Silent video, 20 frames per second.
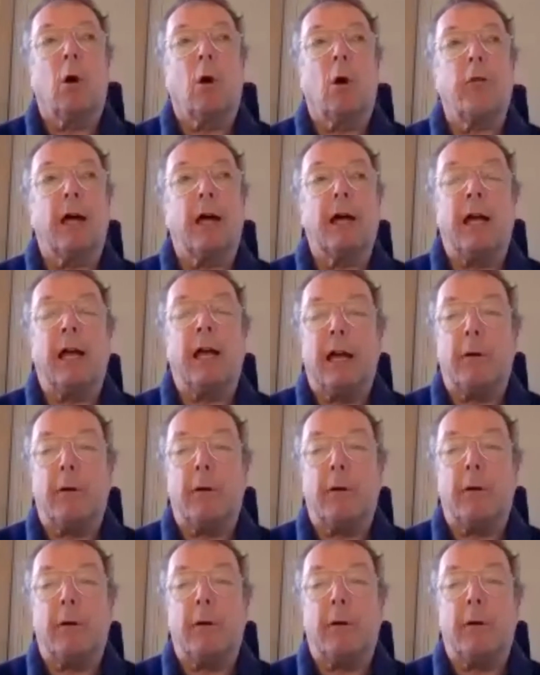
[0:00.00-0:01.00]
that
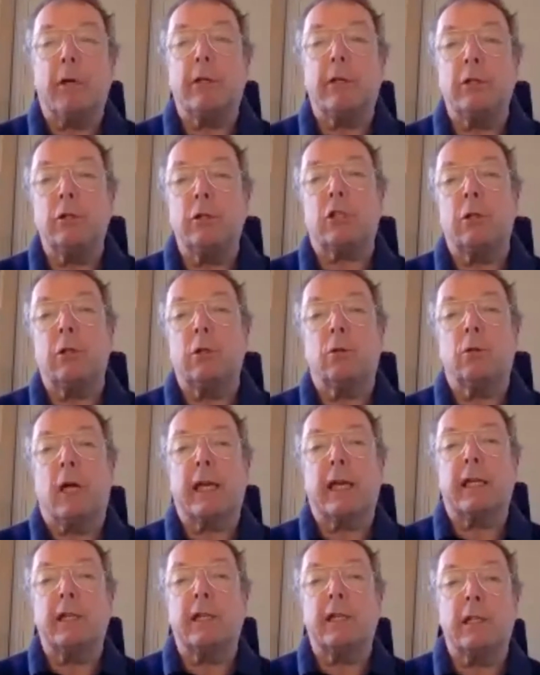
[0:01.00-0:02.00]
area used to look like
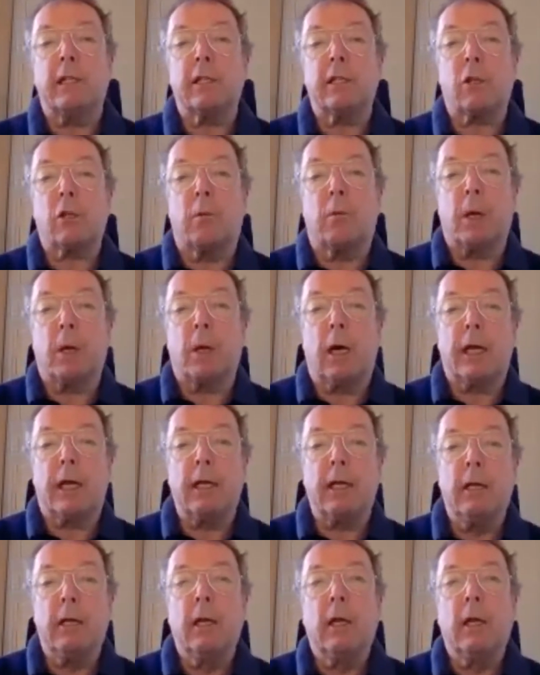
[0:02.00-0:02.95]
in years gone by.